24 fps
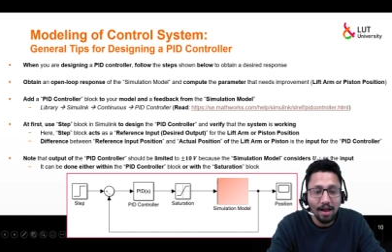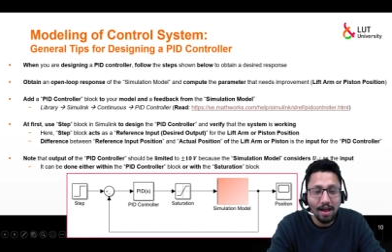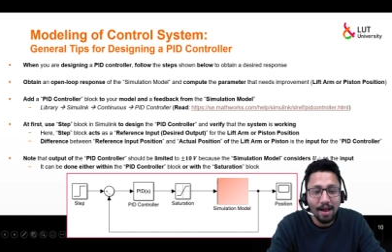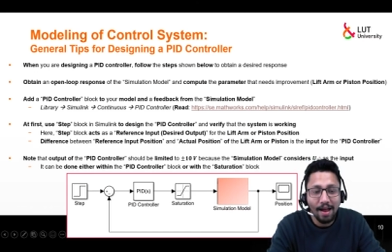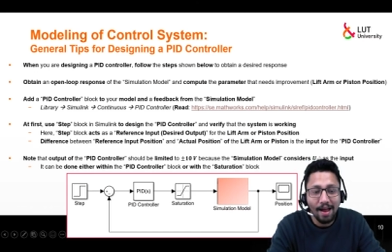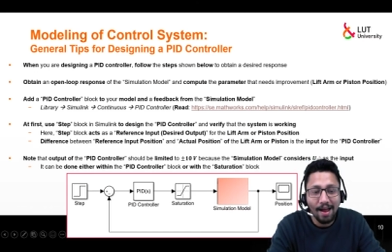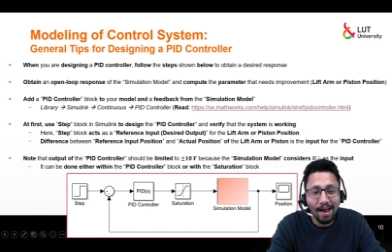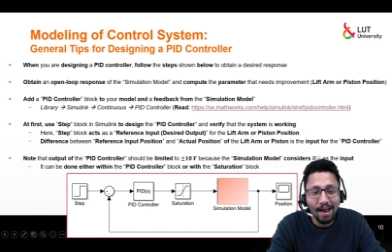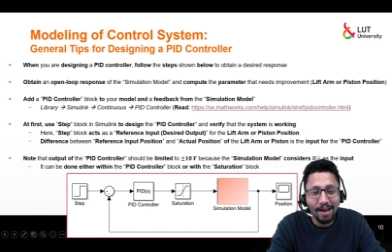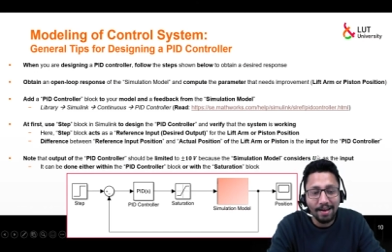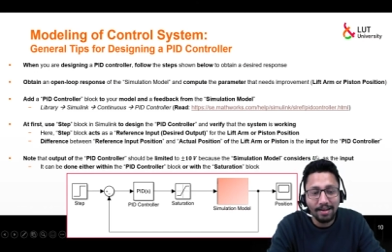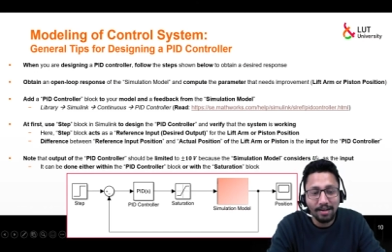
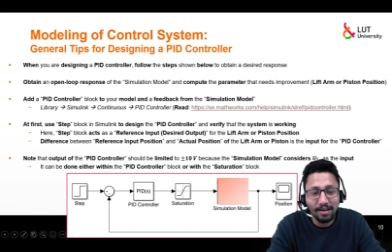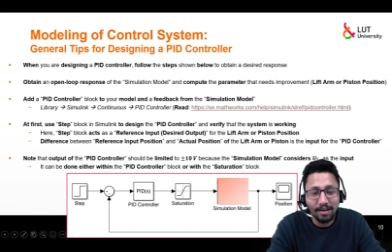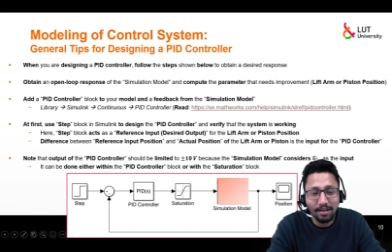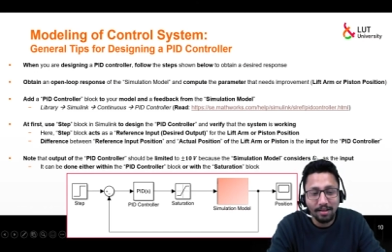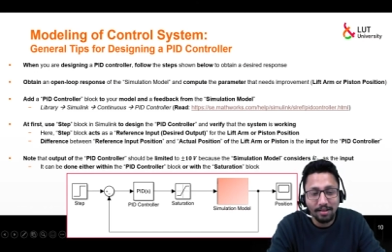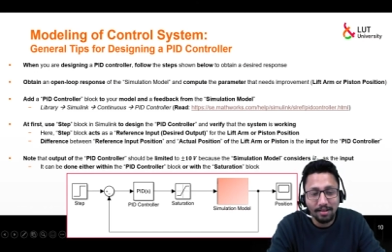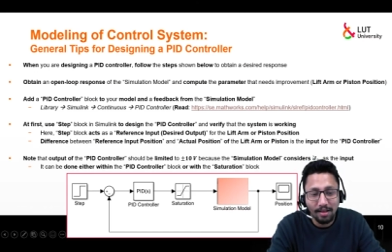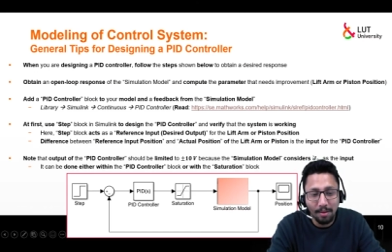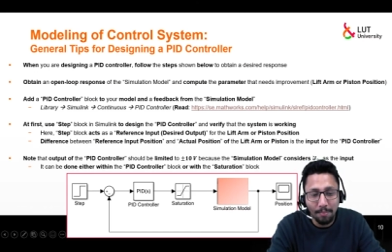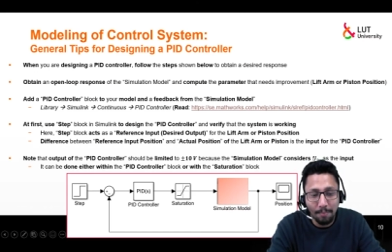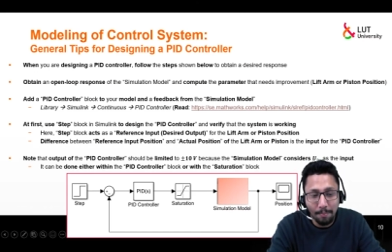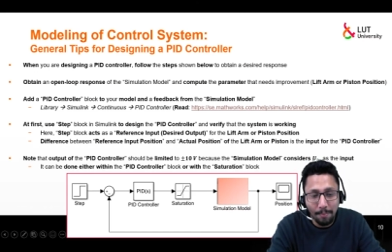and
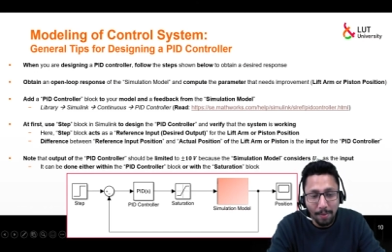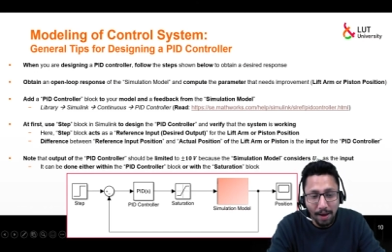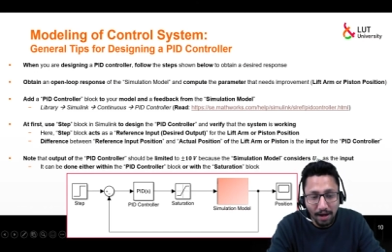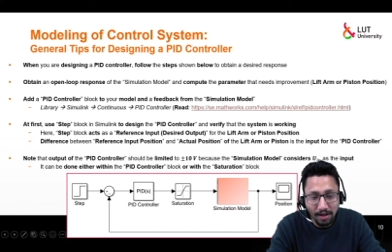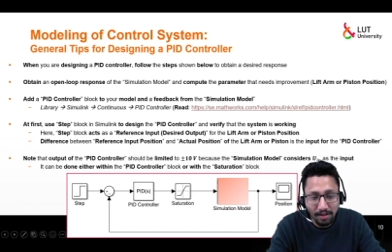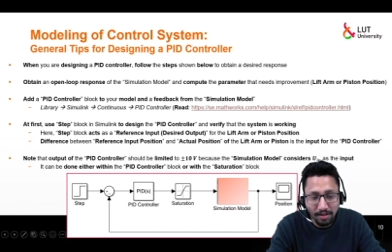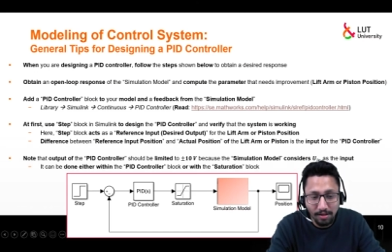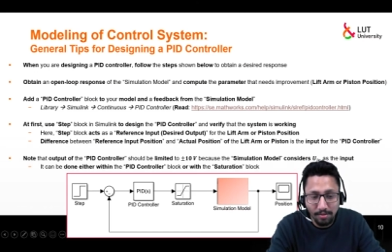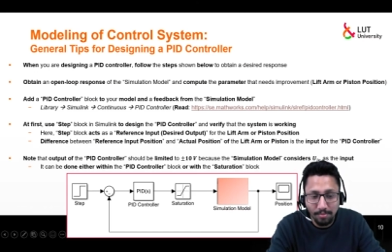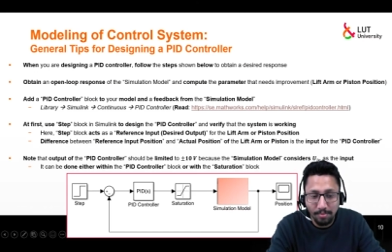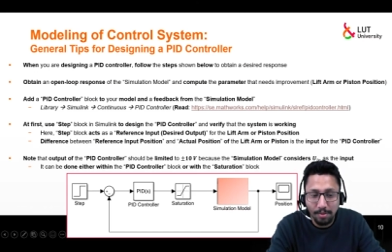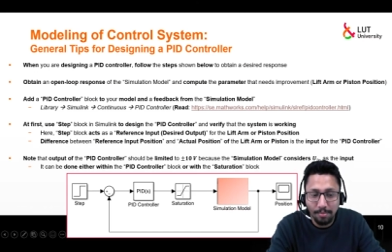the
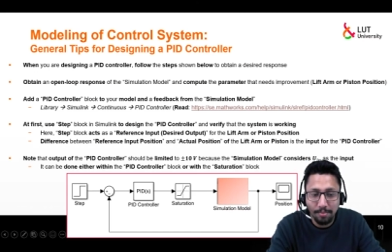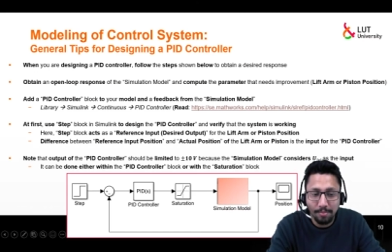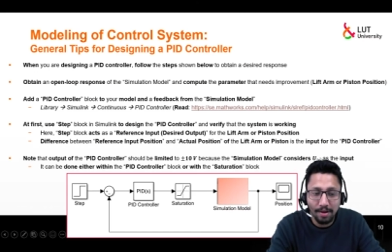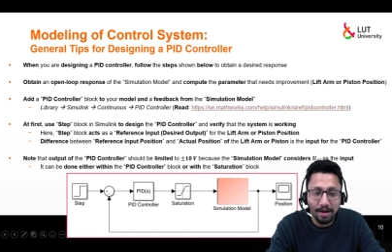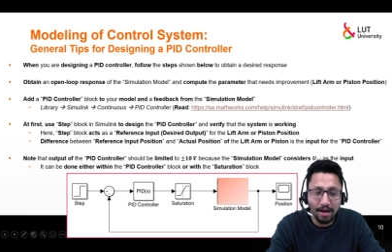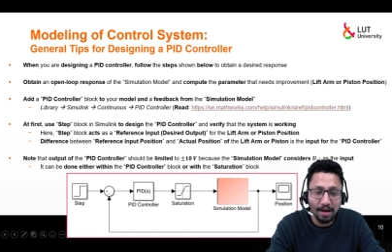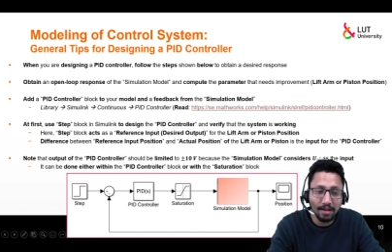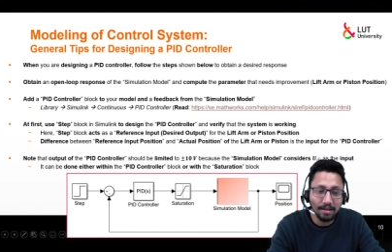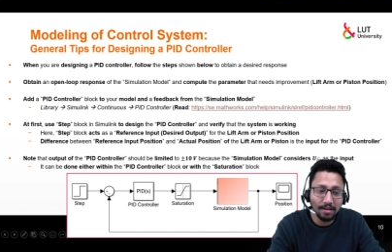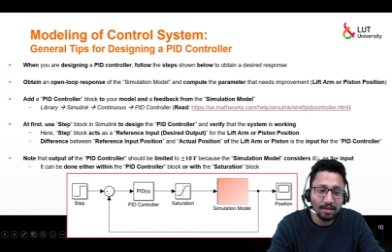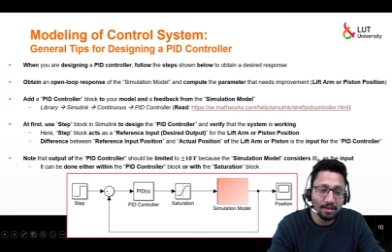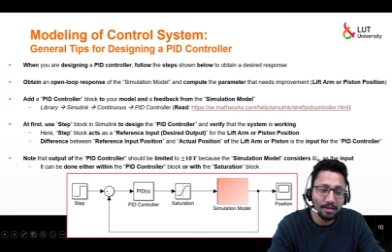maximum
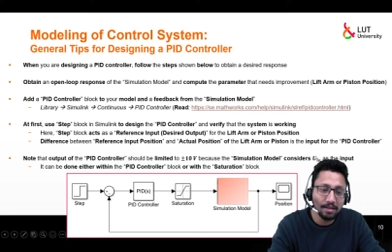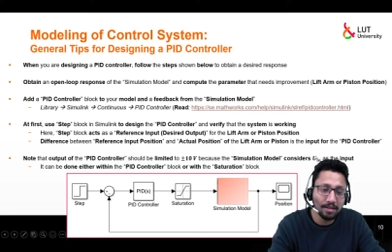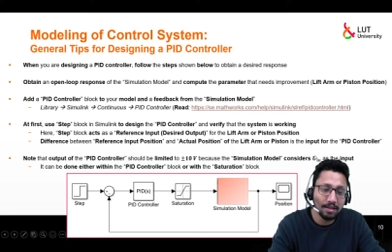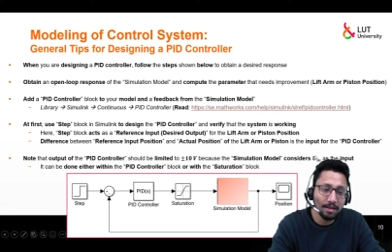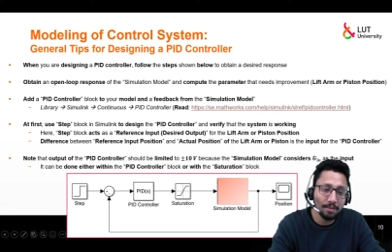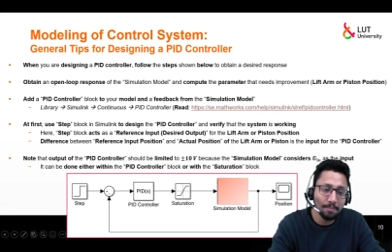and the